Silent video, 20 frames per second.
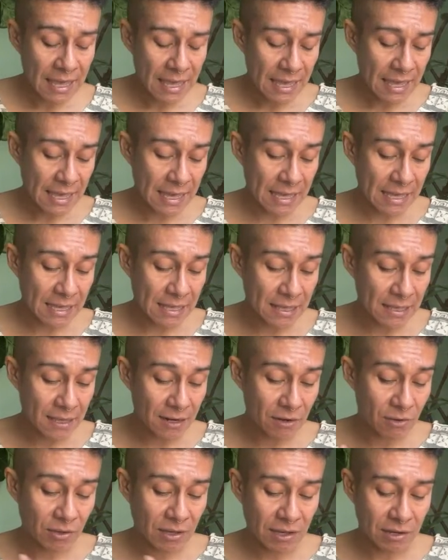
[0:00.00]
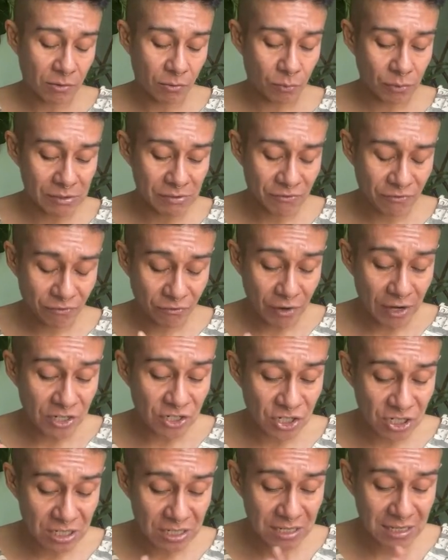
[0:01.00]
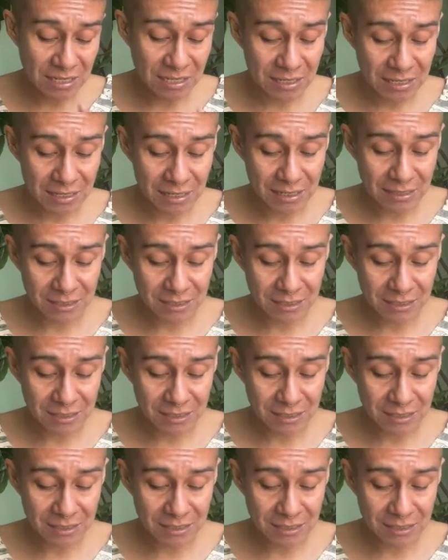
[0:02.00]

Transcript: and kind of refreshing it and